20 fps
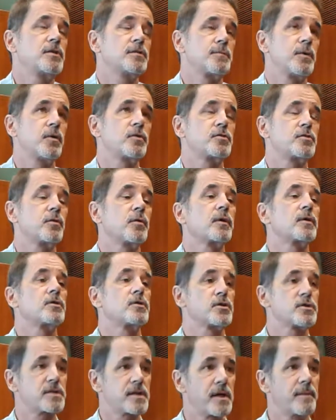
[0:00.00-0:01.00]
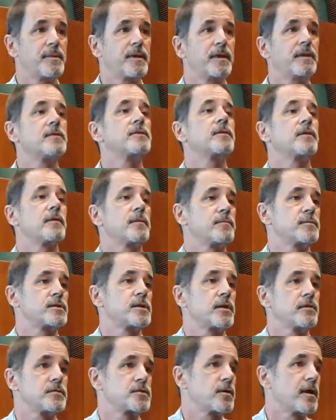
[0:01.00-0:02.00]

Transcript: poets who are just coming into themselves. So